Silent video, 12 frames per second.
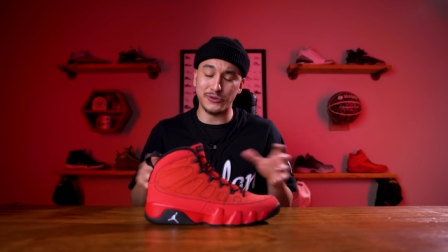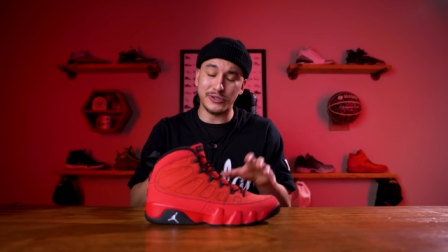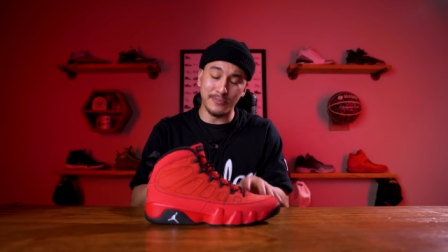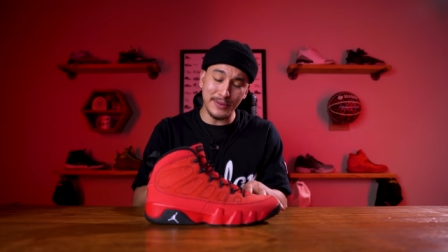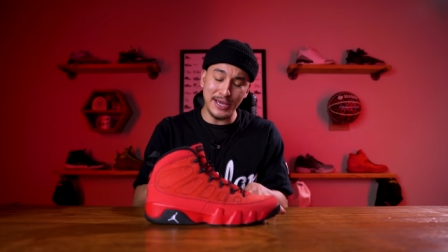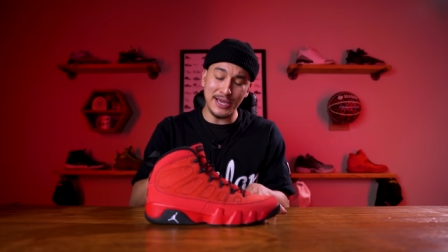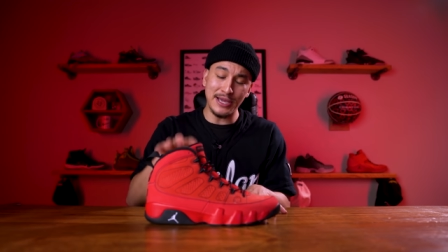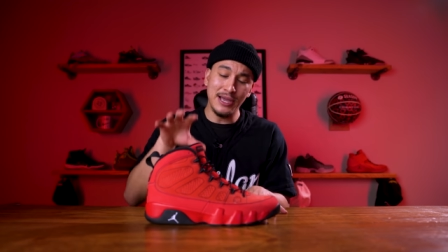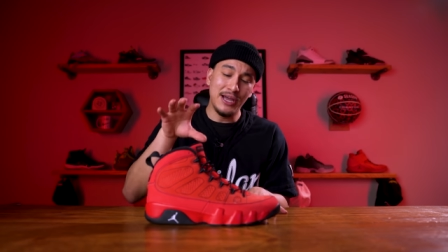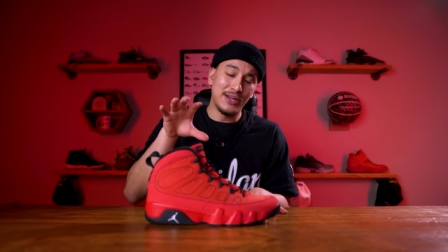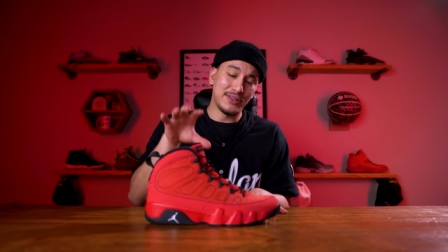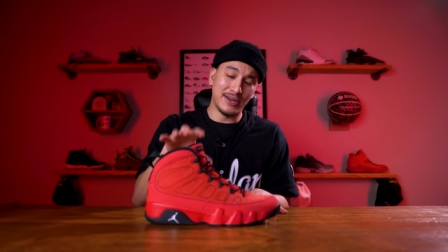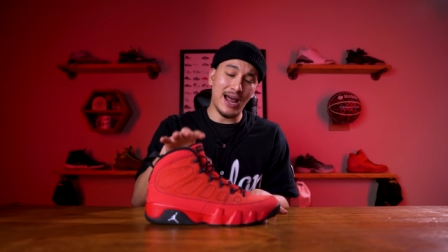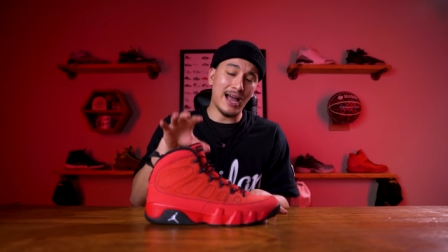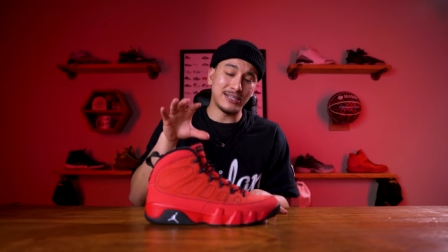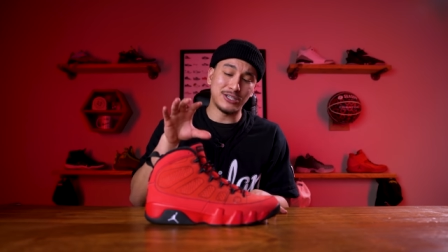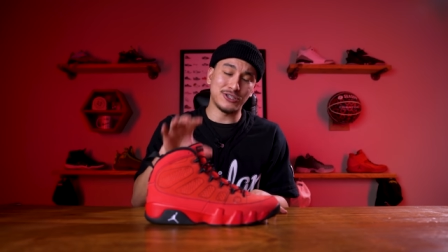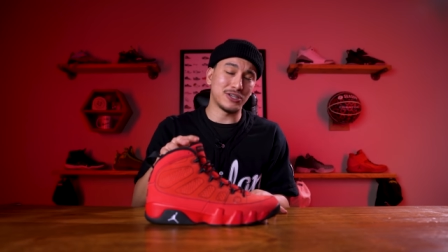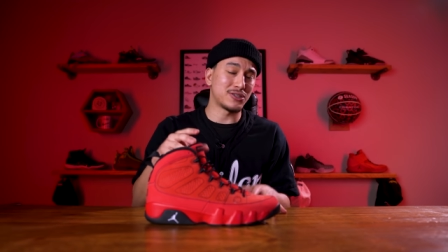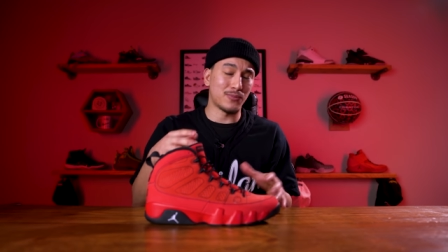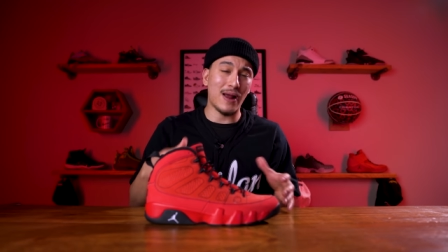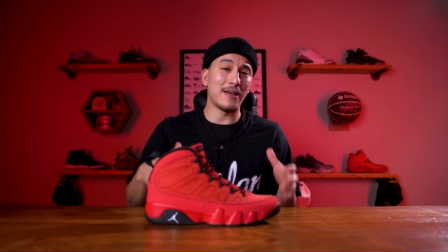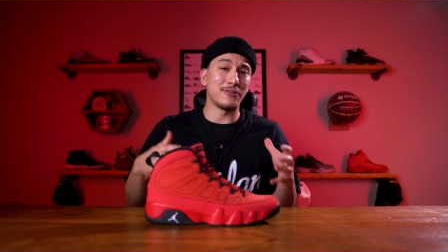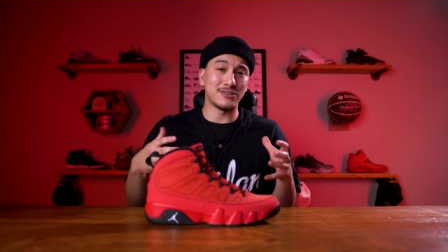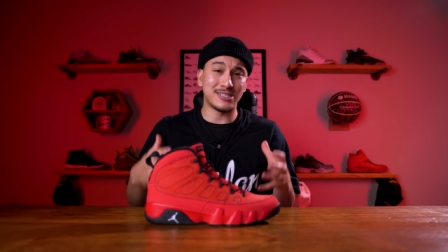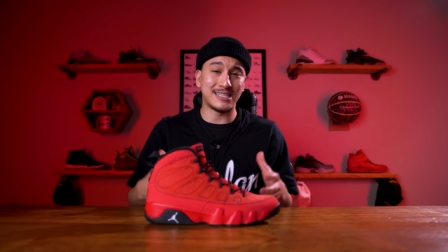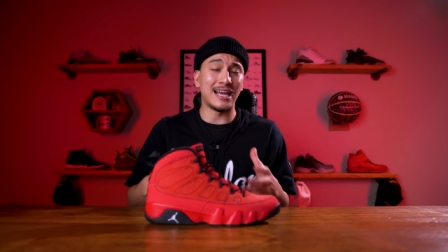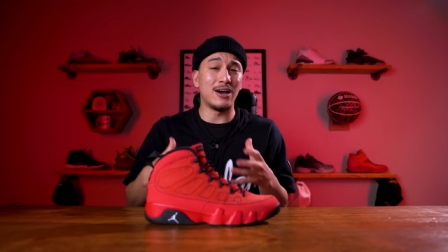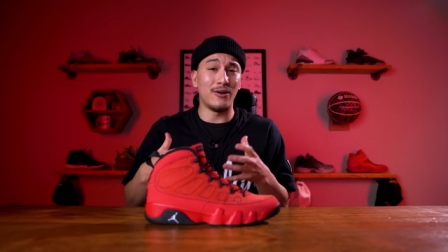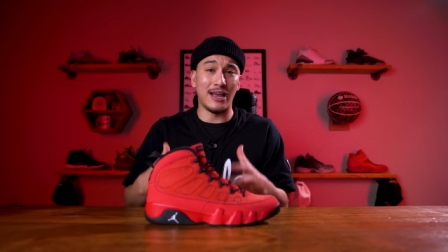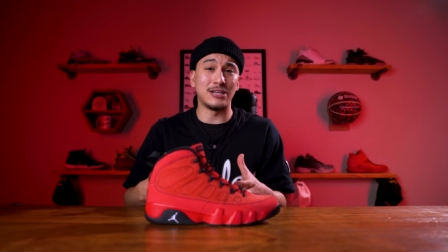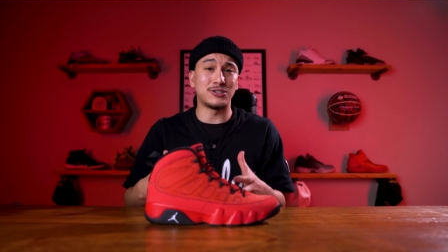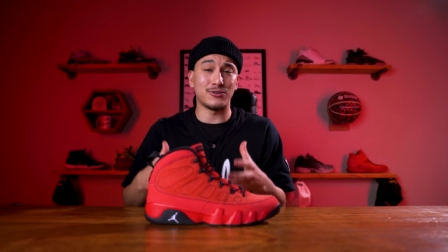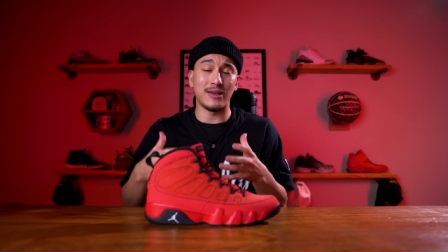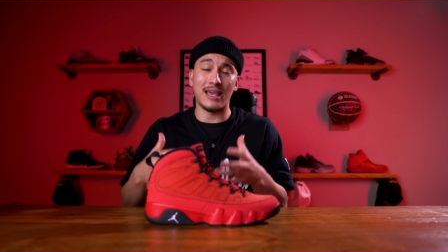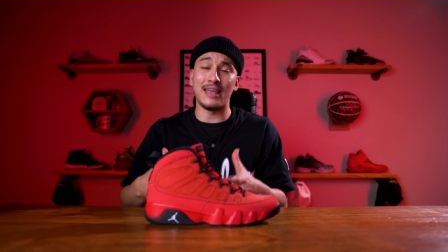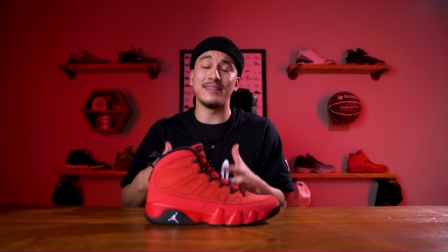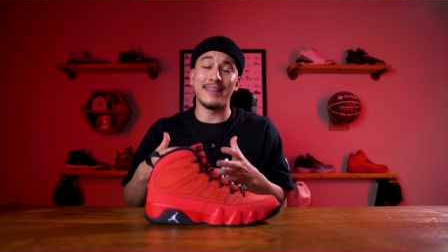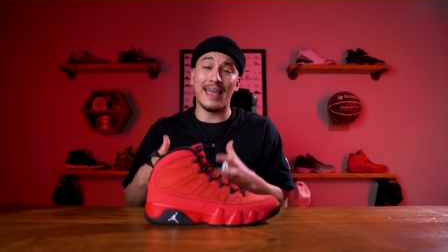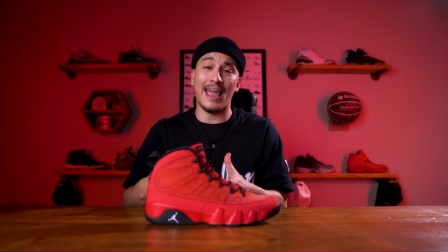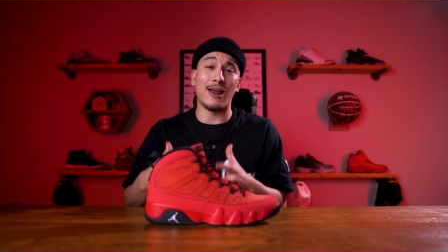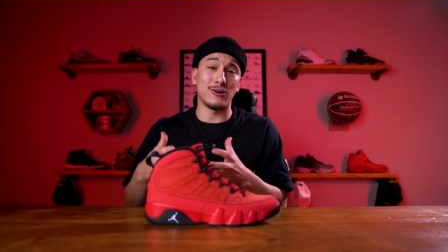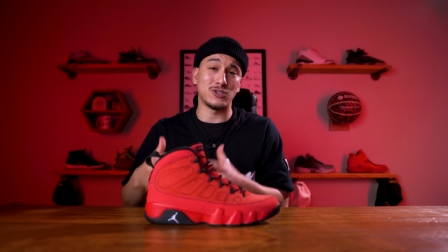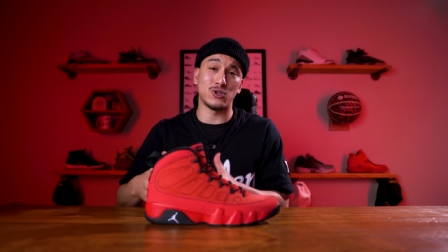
So to me, the nines are just a rather stale entry in the Air